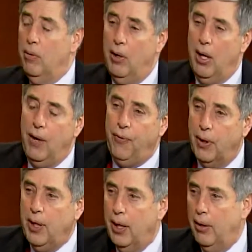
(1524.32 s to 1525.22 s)

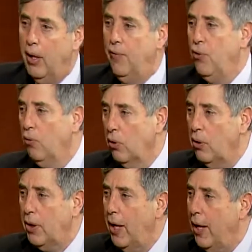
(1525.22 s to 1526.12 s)
if you
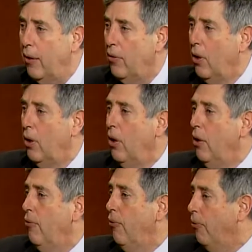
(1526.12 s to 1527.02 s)
look at
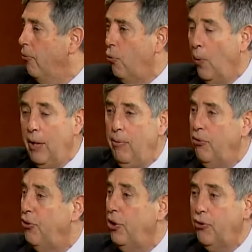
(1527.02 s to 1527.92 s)
the
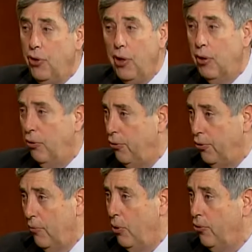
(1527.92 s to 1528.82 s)
26 years
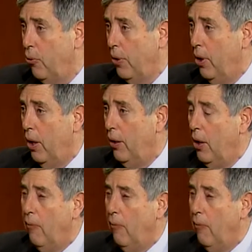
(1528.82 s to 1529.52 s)
of what's going on,